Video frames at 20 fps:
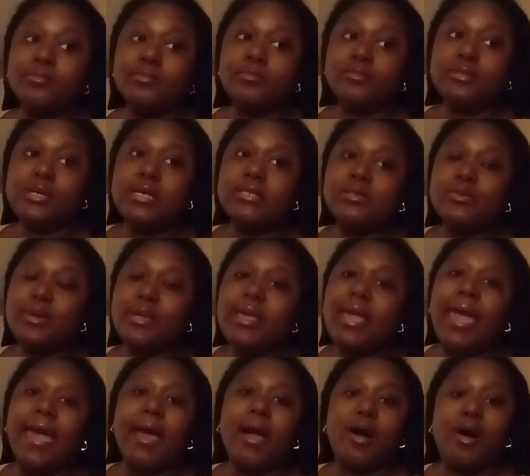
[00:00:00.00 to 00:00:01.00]
because
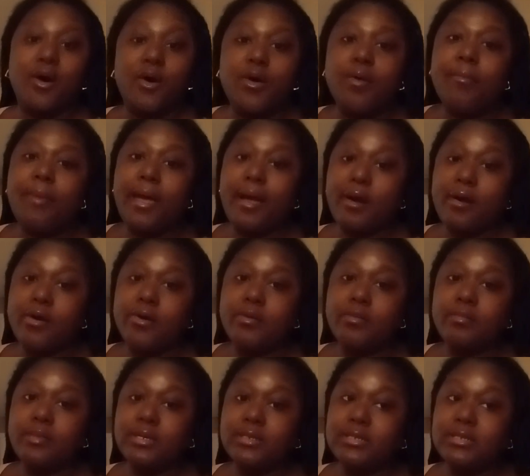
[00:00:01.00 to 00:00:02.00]
we at home
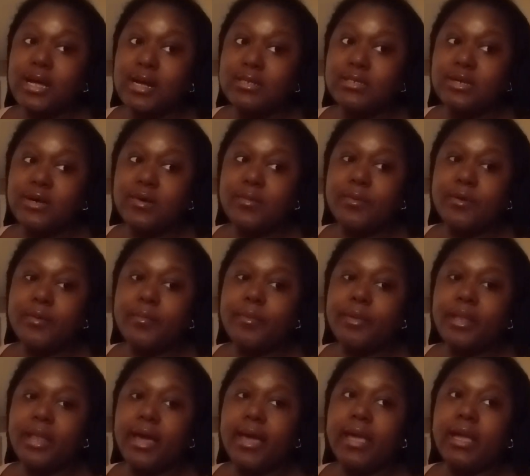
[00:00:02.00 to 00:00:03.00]
this October,
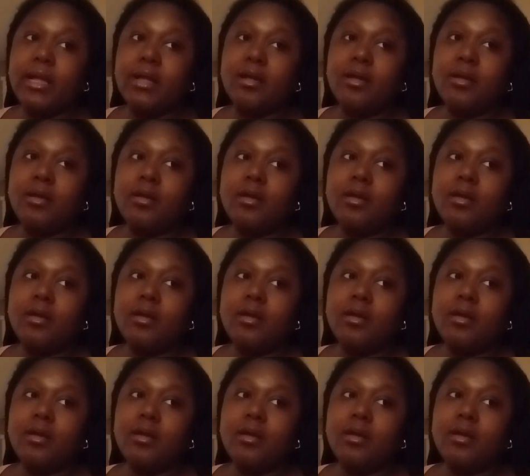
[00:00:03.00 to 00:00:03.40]
but like